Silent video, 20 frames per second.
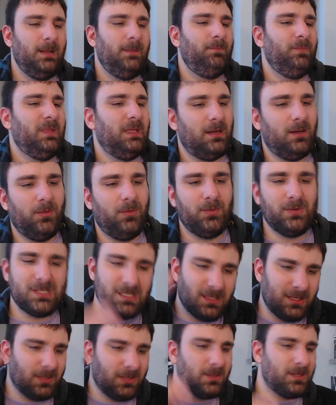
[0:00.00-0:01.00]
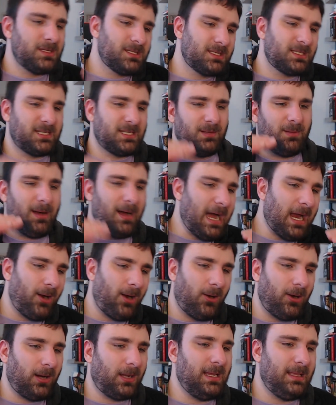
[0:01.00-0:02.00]
There is some
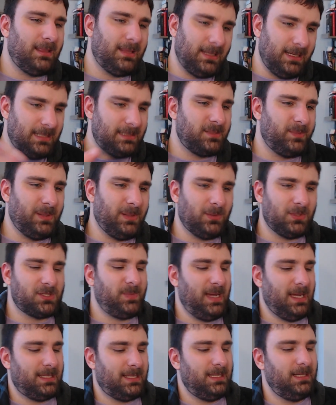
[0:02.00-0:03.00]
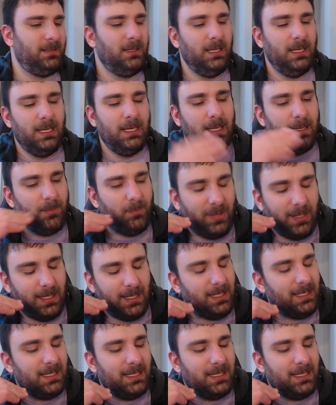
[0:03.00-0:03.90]
hierarchy that needs to be respected, but